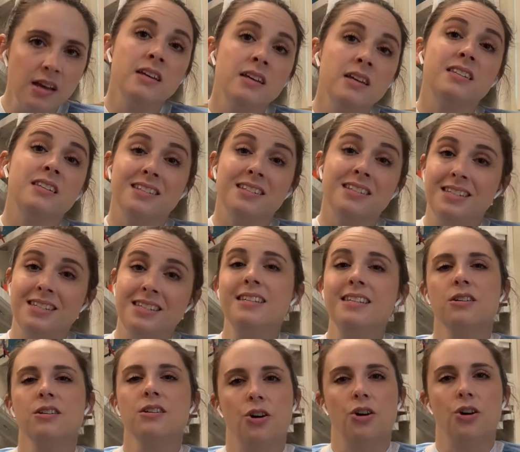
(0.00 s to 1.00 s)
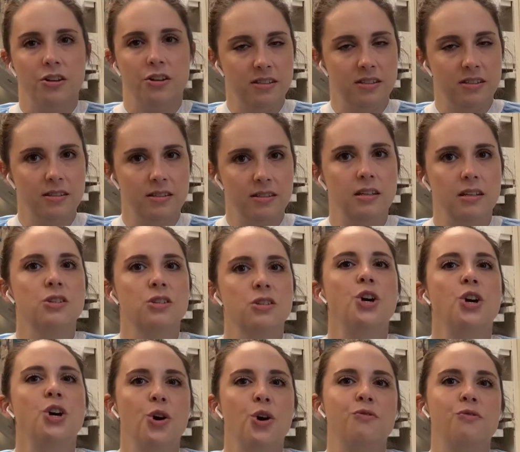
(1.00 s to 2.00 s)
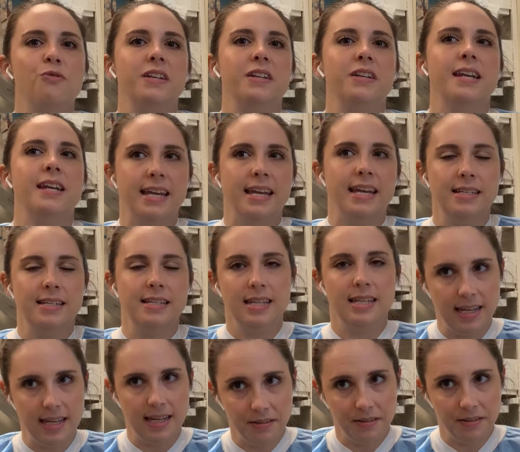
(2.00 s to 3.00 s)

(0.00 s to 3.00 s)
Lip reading: The disease it causes is COVID-19.